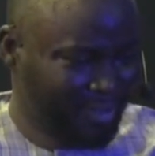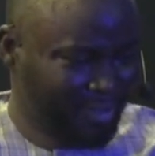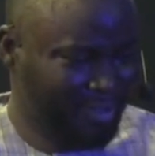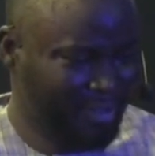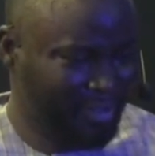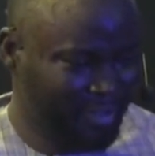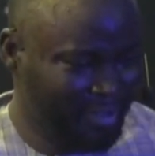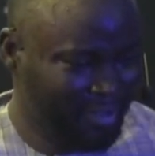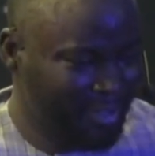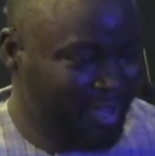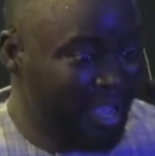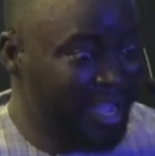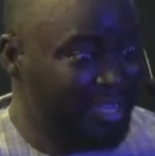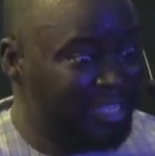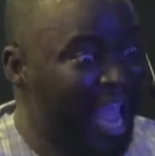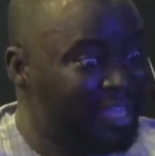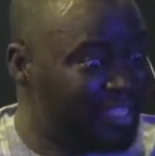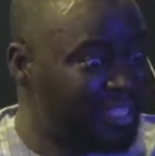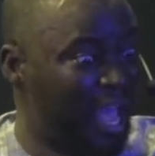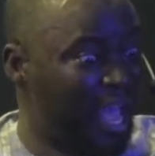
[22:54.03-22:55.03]
It
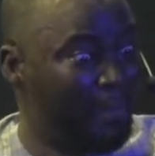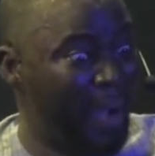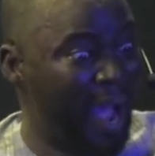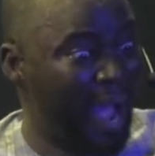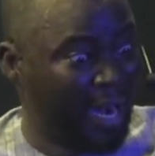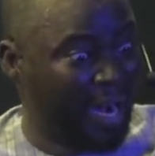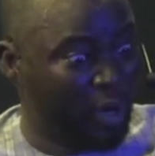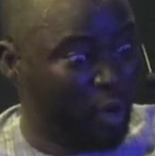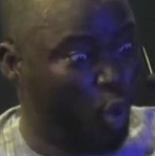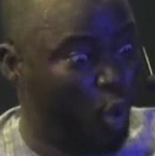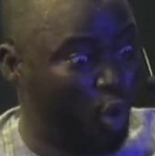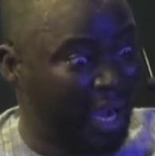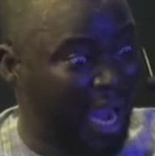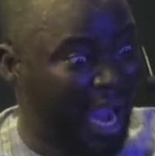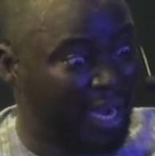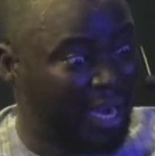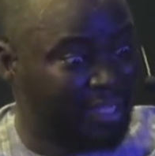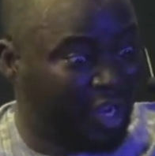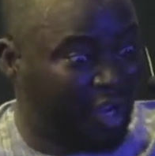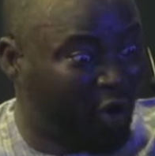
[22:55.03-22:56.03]
takes a man who carries
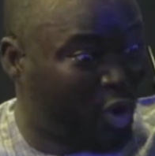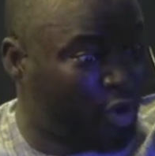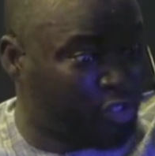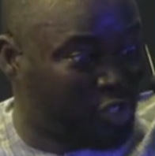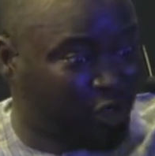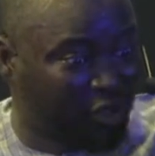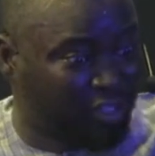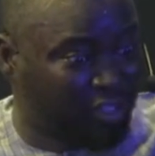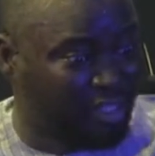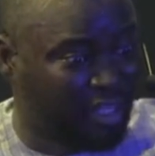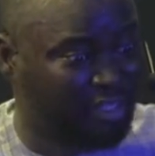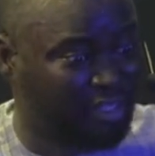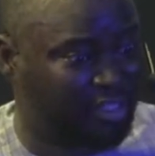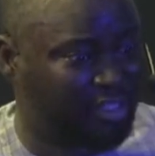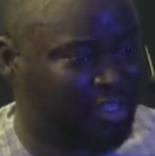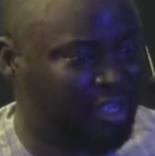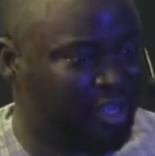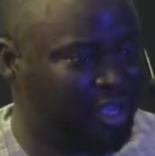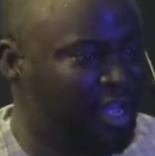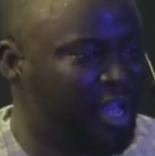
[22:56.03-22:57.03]
the consciousness
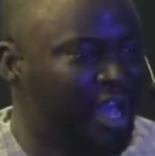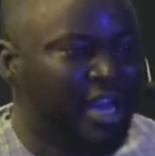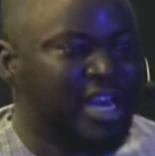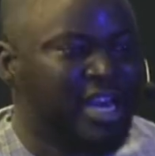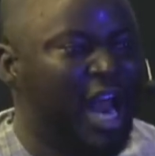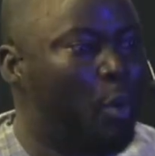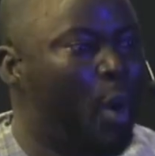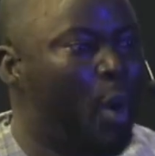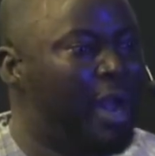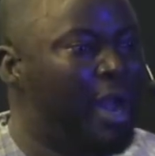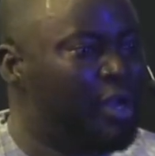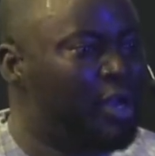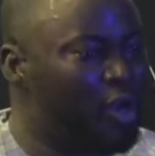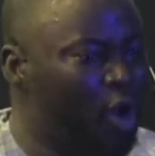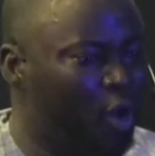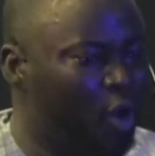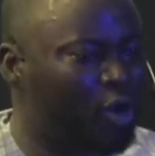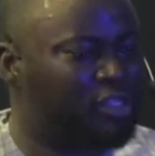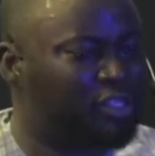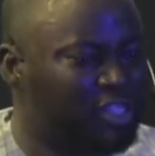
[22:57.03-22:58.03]
that when
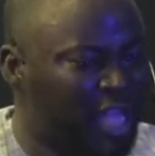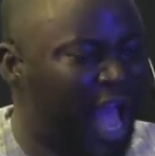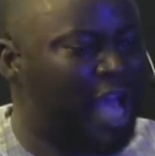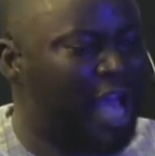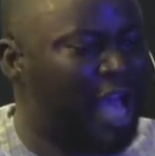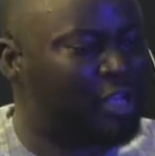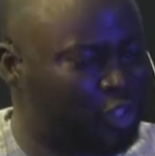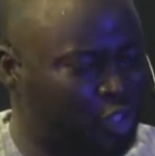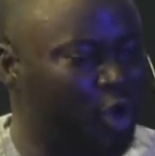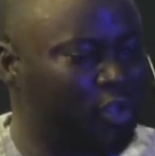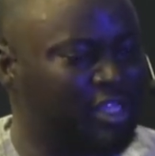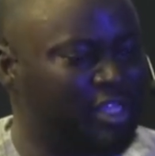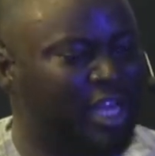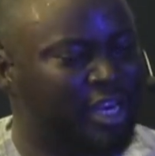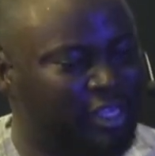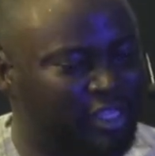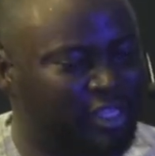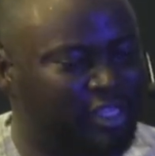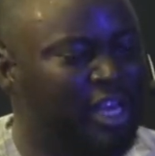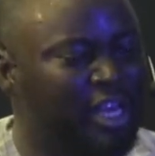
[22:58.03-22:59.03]
doors are shut, there is
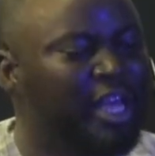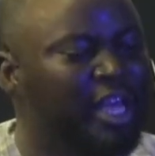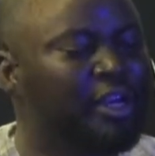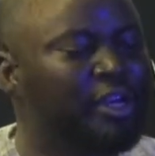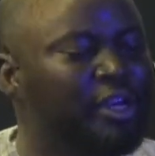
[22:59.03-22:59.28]
still a door.